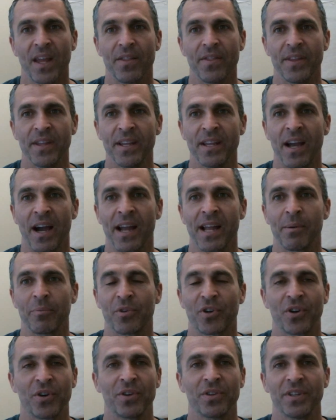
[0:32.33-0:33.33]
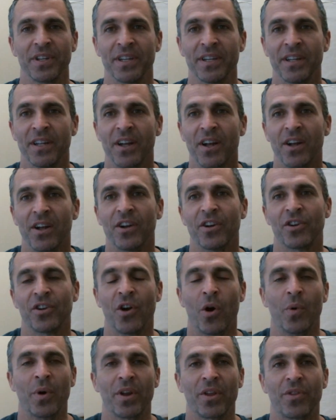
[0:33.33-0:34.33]
am currently
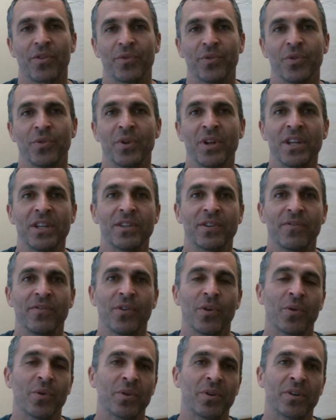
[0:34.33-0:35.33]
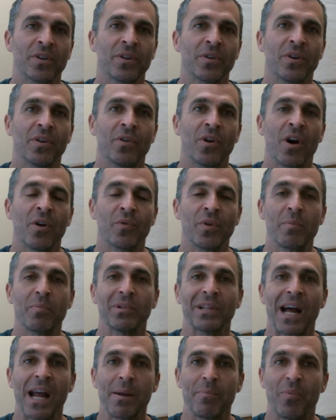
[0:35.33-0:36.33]
going through each of your
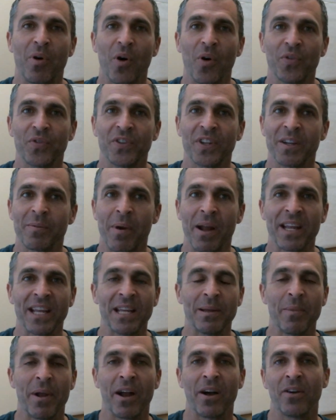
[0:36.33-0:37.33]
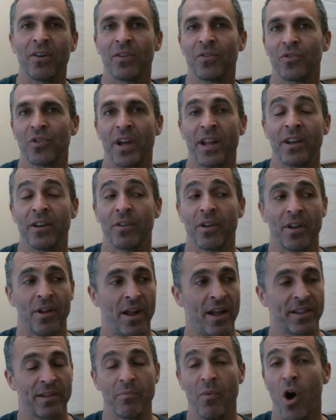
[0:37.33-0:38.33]
reply posts in my email, and
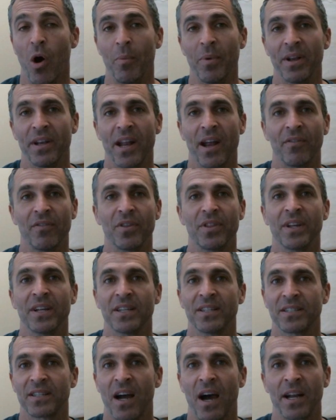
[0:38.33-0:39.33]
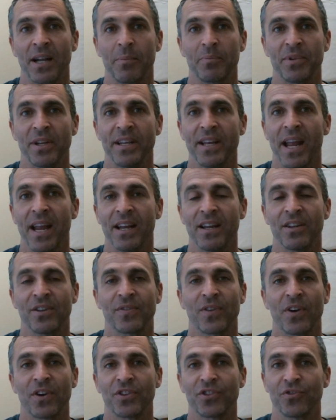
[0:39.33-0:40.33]
at the moment, everything is caught up to date as
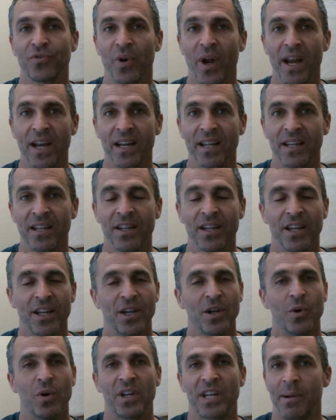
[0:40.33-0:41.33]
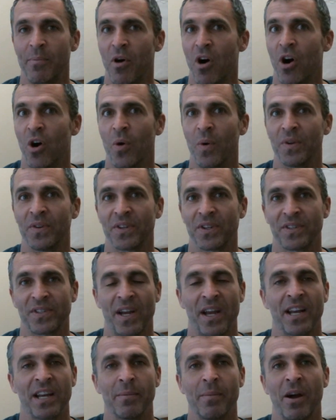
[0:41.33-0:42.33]
far as grading, which I'm always
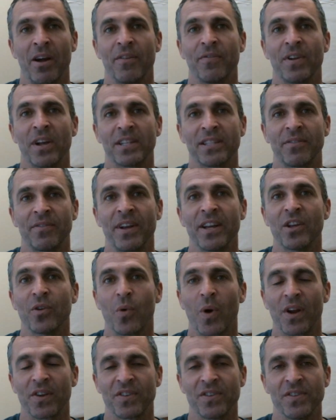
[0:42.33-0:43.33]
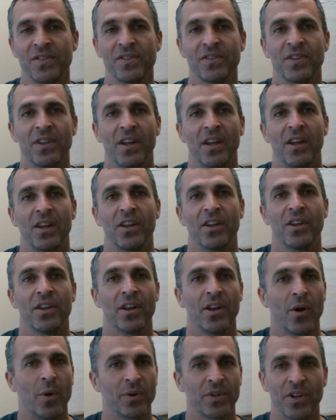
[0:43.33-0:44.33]
excited about. If you guys have any questions,
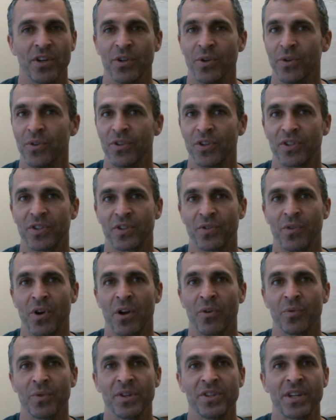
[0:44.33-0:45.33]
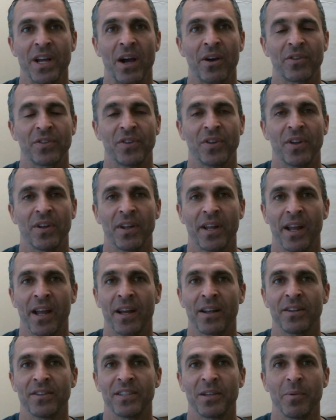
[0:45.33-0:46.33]
you know what to do. Just reach out
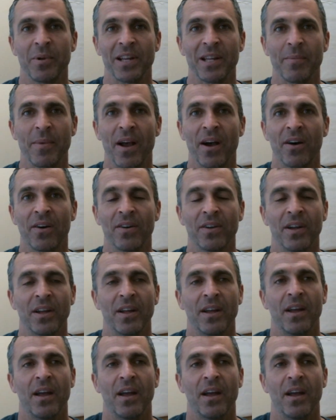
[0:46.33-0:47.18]
and send me an email